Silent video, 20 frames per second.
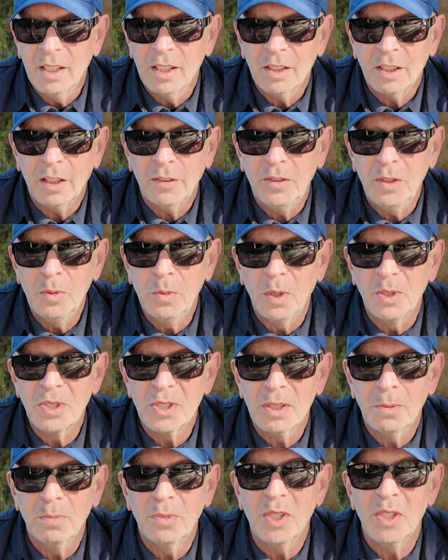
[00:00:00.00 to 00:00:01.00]
that if you want
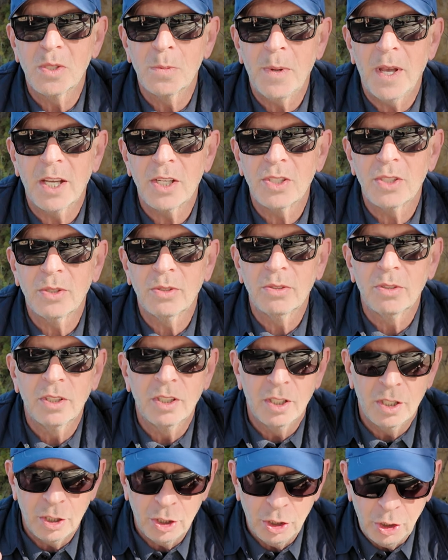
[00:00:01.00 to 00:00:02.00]
something special,
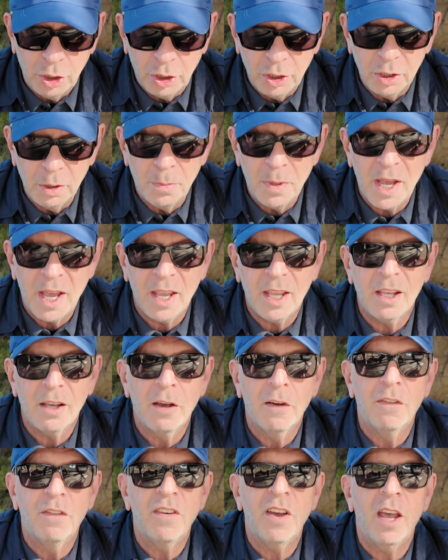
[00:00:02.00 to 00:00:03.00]
you're going to pay
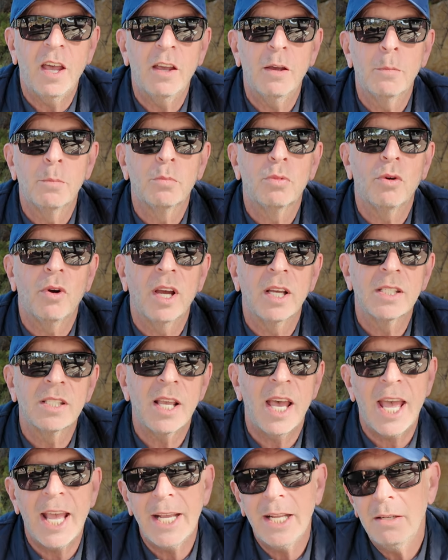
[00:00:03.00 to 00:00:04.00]
a fair price,
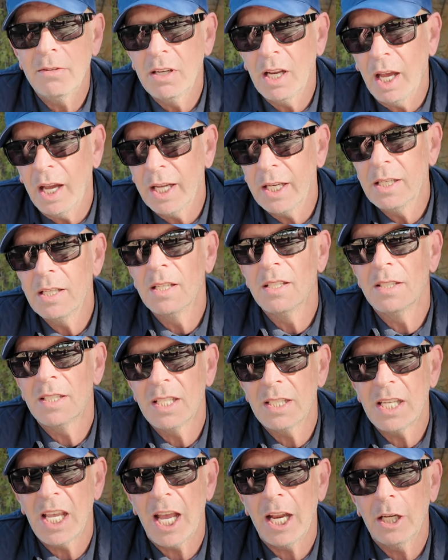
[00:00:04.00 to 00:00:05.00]
8, 9 to
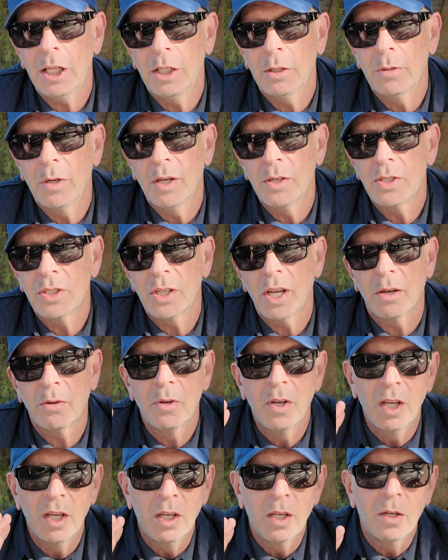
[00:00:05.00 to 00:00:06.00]
€10. So
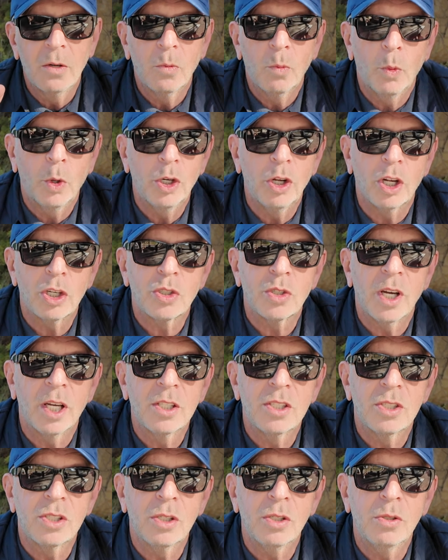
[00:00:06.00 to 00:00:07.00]
we're not
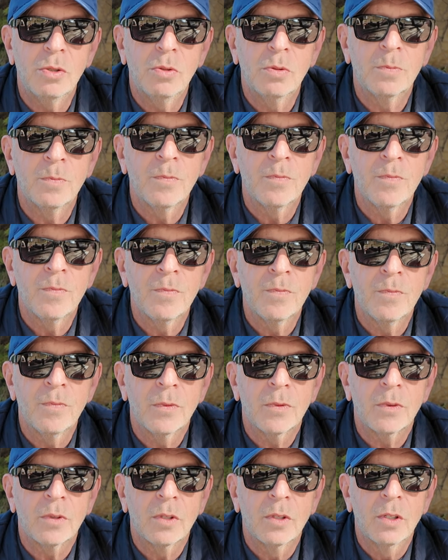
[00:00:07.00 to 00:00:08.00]
trying to
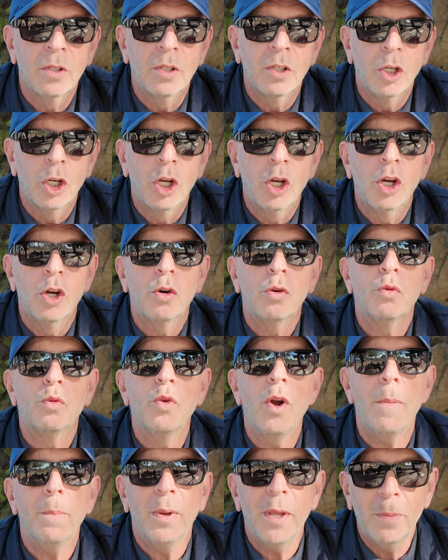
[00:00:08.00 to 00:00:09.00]

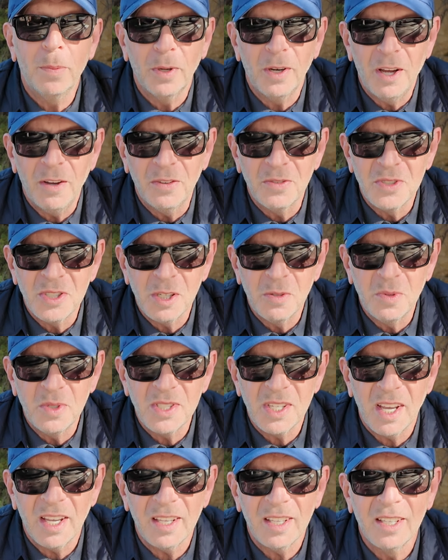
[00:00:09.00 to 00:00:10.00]
rip people off, shall we
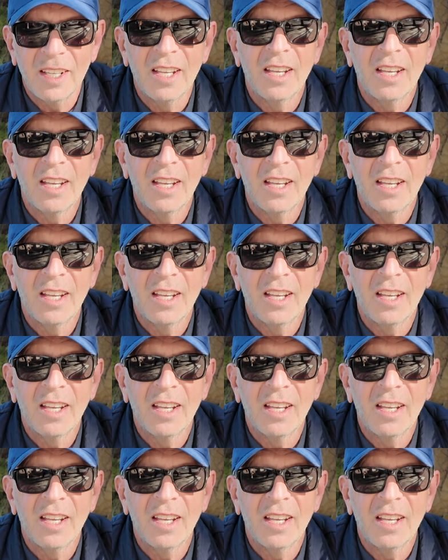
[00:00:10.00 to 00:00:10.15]
say.